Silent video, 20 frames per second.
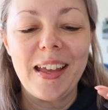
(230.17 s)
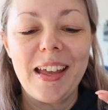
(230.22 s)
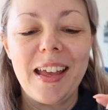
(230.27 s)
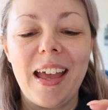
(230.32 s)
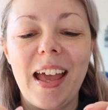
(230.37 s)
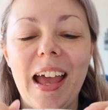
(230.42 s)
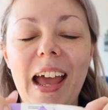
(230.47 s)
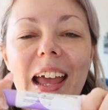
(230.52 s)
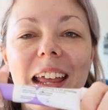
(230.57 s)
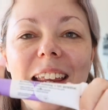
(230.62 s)

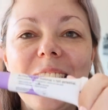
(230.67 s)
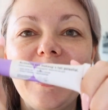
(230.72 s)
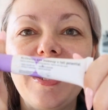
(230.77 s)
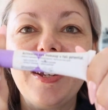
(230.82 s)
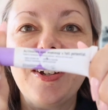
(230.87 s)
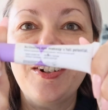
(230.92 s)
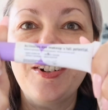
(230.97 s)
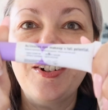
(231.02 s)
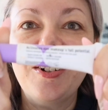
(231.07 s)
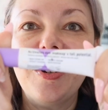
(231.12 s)

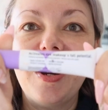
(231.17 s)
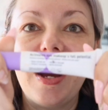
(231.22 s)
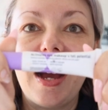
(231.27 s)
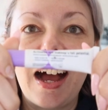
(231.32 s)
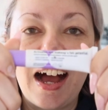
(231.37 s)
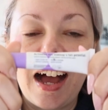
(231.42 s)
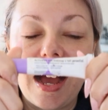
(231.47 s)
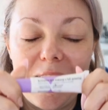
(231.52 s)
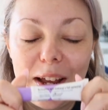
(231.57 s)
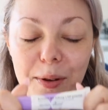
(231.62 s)

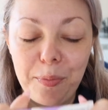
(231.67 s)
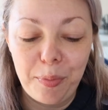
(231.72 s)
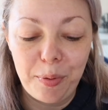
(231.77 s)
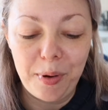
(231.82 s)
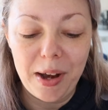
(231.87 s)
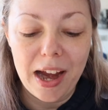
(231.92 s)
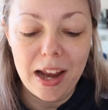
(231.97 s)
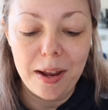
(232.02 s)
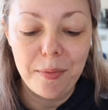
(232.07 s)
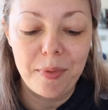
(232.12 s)
eye
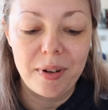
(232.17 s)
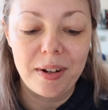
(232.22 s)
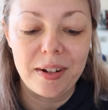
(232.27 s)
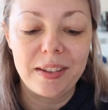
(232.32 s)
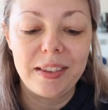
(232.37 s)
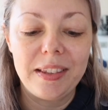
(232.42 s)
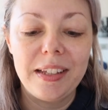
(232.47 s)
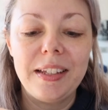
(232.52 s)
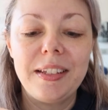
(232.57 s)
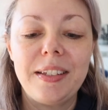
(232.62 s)
primer.
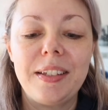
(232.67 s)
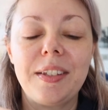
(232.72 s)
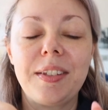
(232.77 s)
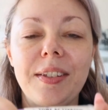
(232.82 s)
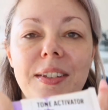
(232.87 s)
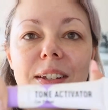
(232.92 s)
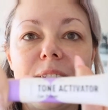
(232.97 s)
This is the